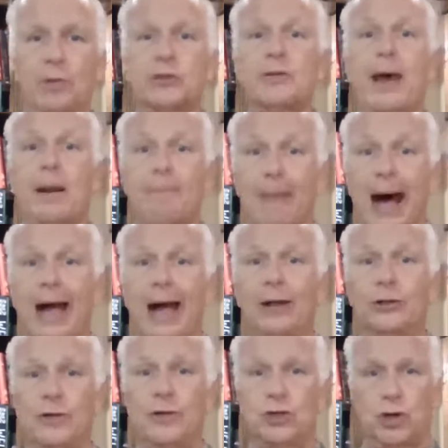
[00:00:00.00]
It was about a
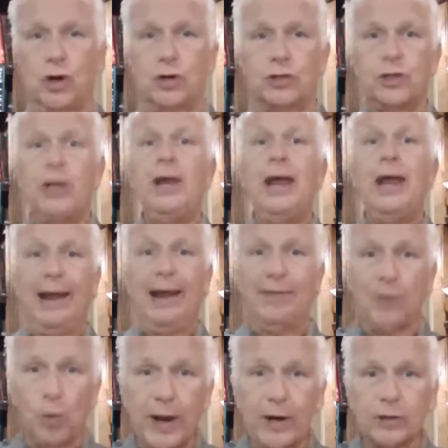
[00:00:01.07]
mile to the church. In
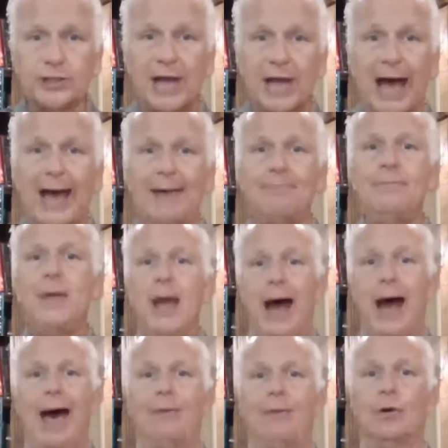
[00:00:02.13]
the wintertime,
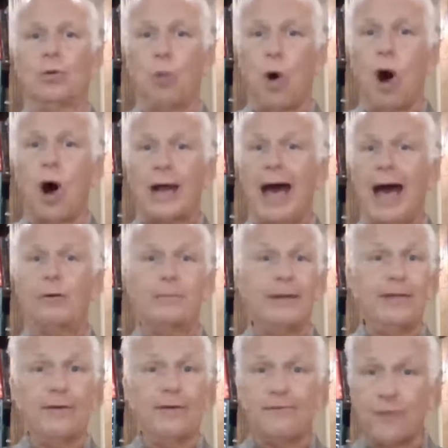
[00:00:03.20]
I would walk. I would
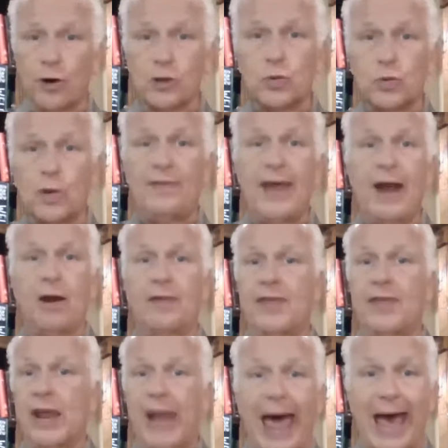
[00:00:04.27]
be the first one there
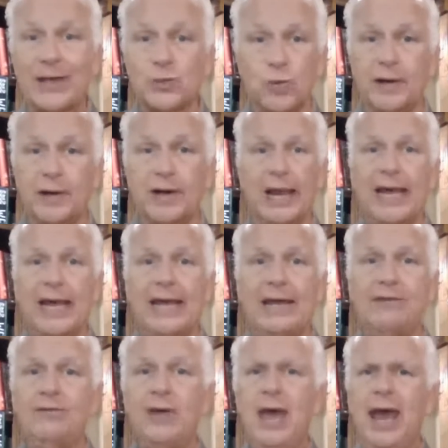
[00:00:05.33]
and the last one to
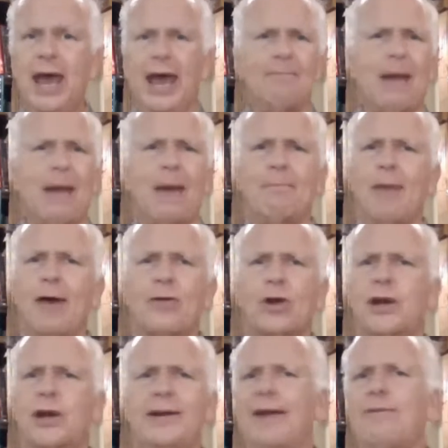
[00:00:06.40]
leave. And my mother
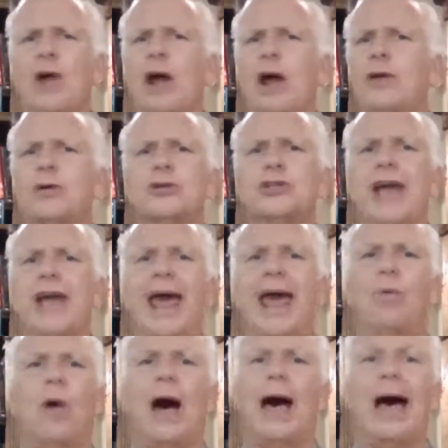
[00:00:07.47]
could never
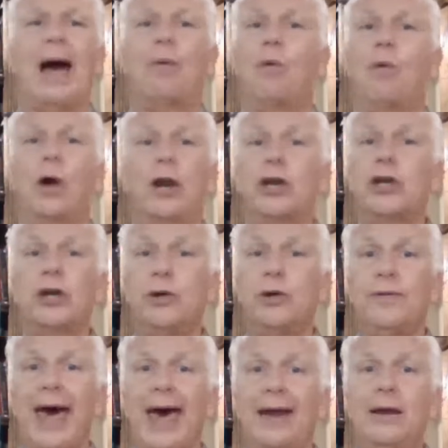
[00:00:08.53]
understand why I wanted to
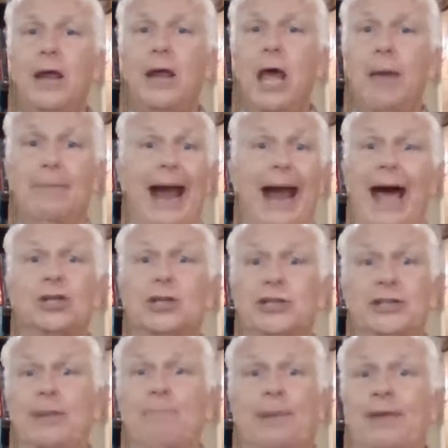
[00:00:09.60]
do that, but I
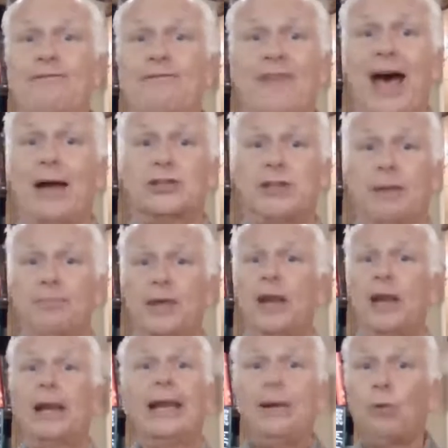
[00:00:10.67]
just simply found something.
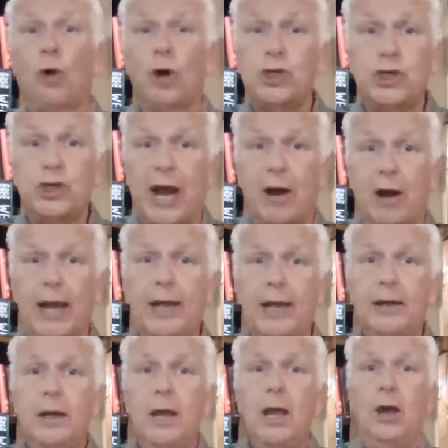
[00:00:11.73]
Leroy Sherry,
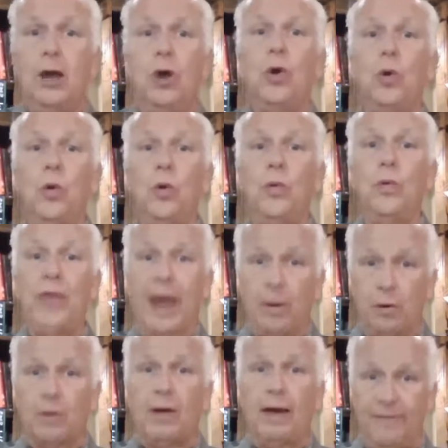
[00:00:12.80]
who they
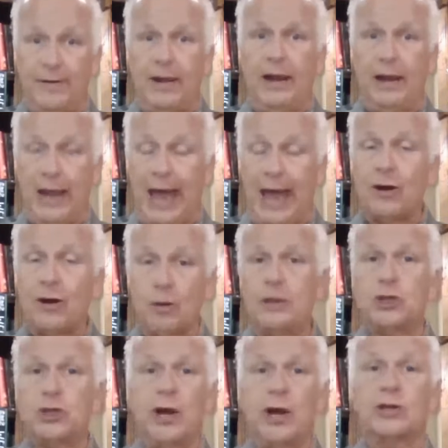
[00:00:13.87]
were later
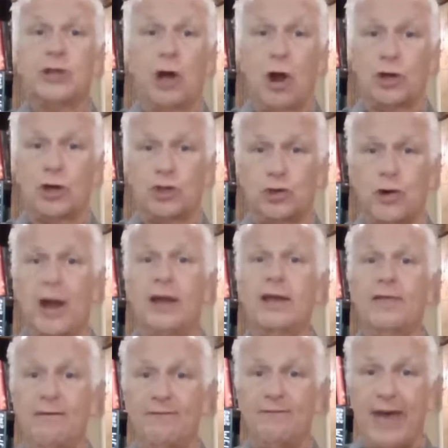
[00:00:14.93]
missionaries in
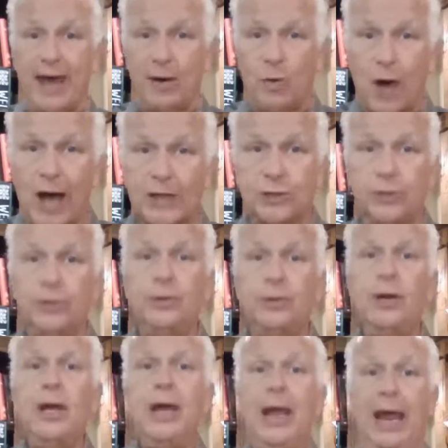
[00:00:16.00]
Australia, then Vanuatu.
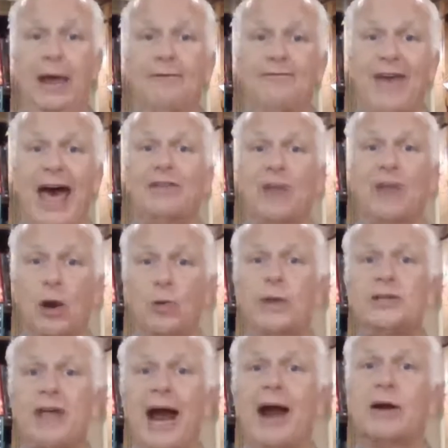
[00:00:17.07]
In fact, they're
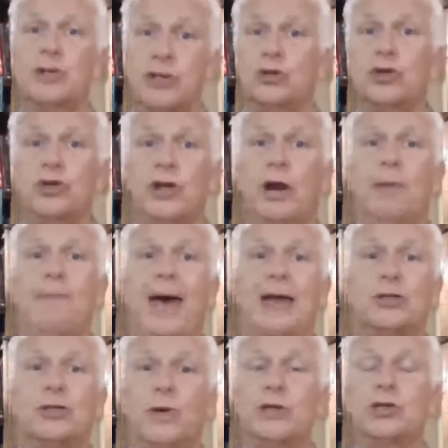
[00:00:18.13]
retired. Sister Sherry
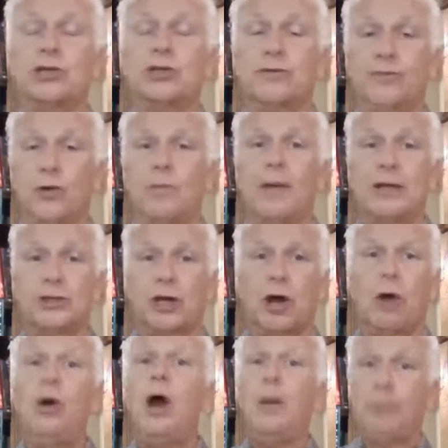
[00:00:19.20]
passed away just a few months
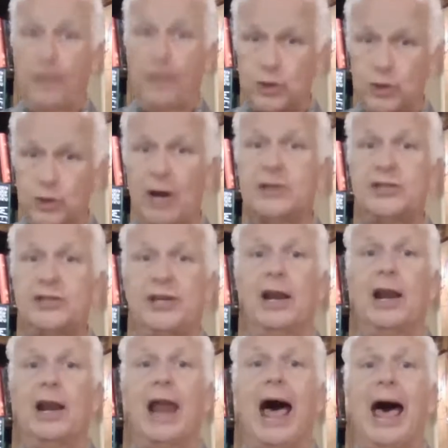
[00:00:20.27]
ago. Brother Sherry is
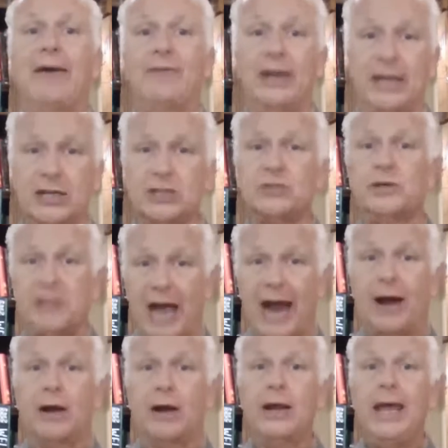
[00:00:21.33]
still alive, and he is
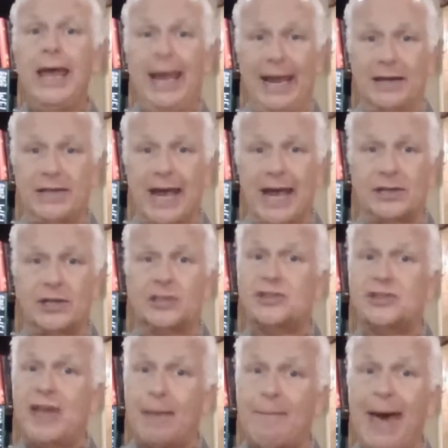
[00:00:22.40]
retired in
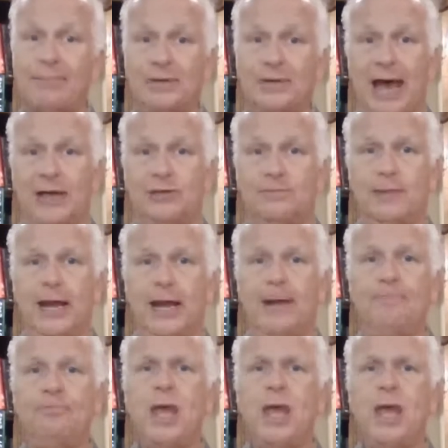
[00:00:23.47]
Texas. They baptized me.